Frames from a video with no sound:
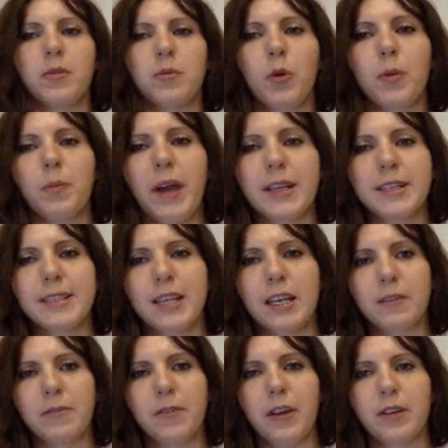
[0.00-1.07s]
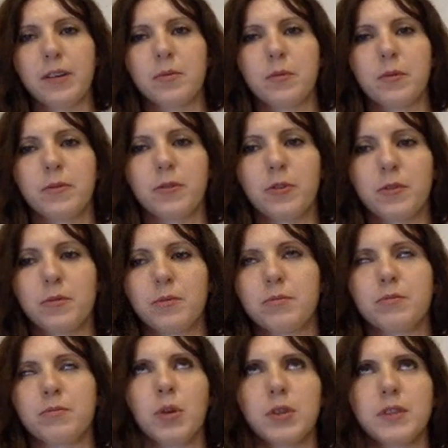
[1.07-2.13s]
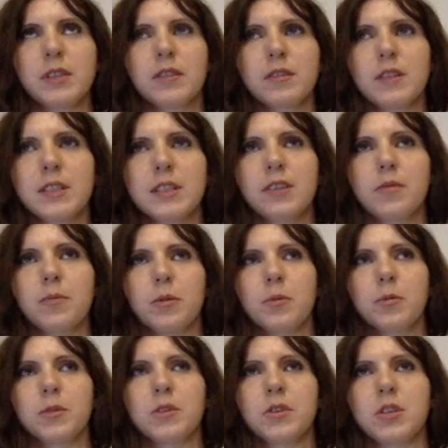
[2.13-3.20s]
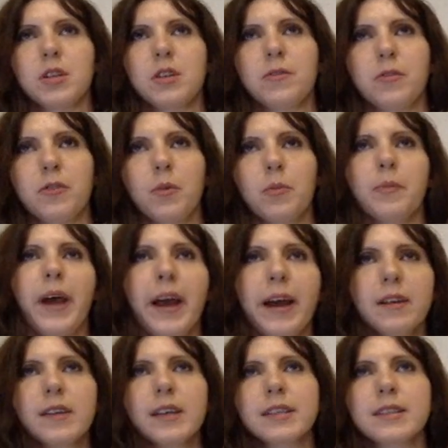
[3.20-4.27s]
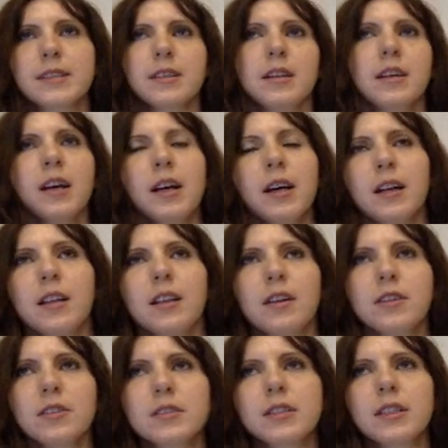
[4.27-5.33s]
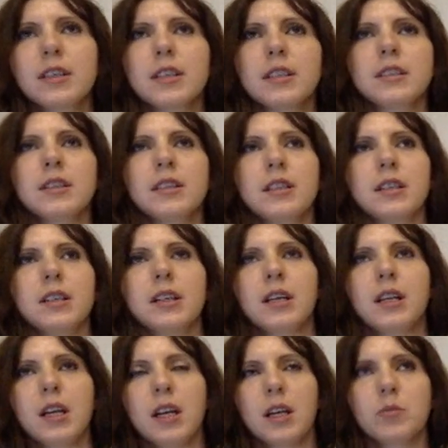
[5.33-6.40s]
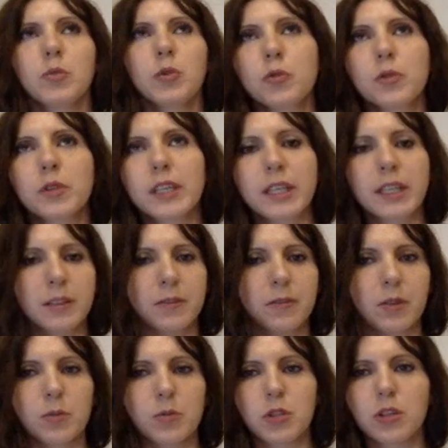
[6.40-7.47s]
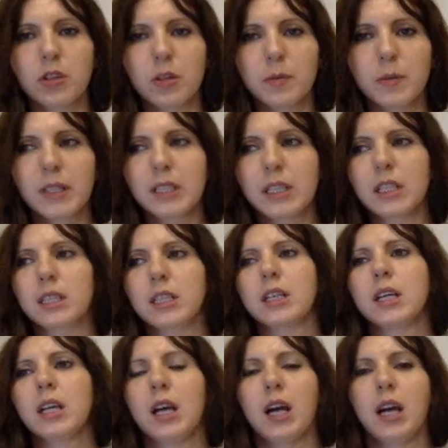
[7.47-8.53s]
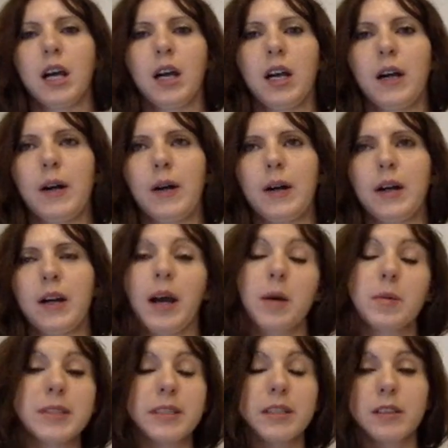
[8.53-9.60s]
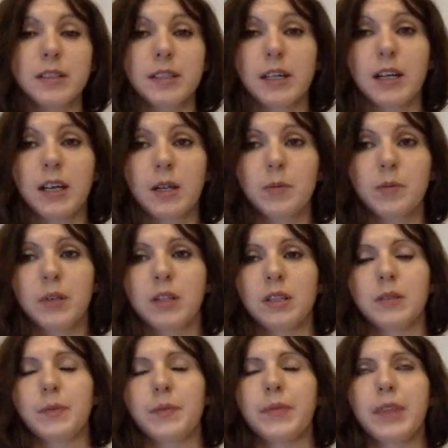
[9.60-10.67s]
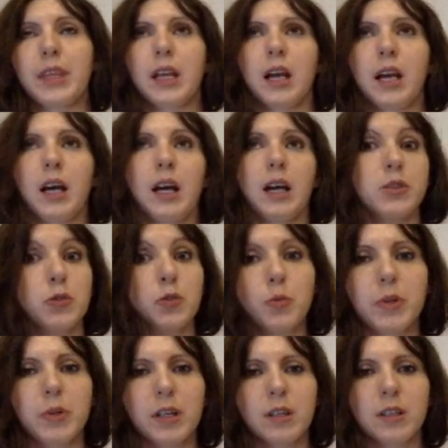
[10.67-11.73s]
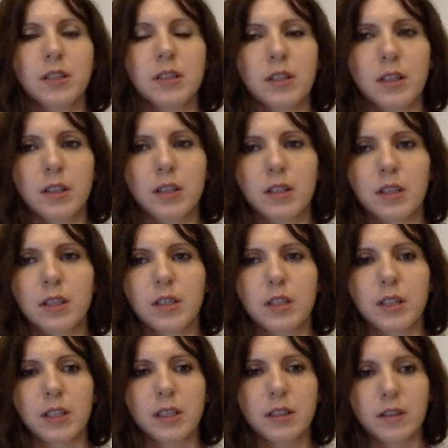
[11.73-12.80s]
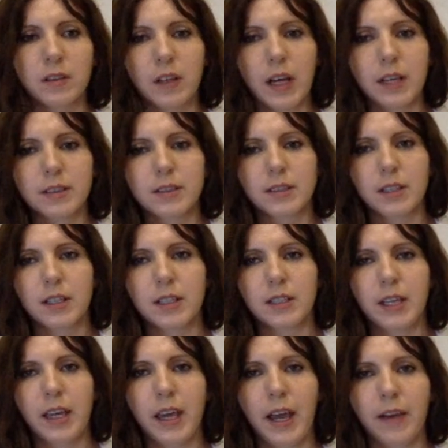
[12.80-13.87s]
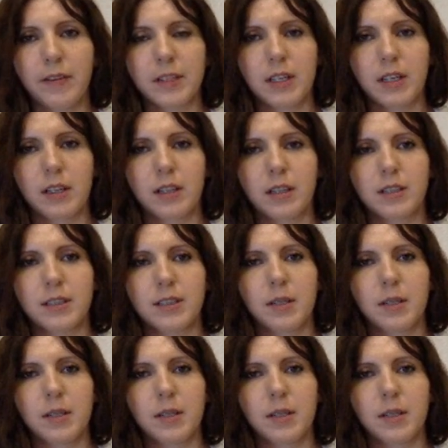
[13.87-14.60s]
Myself, I mostly received propositions from Paris, London, Munich from Germany, Amsterdam, Dublin in Ireland. They have their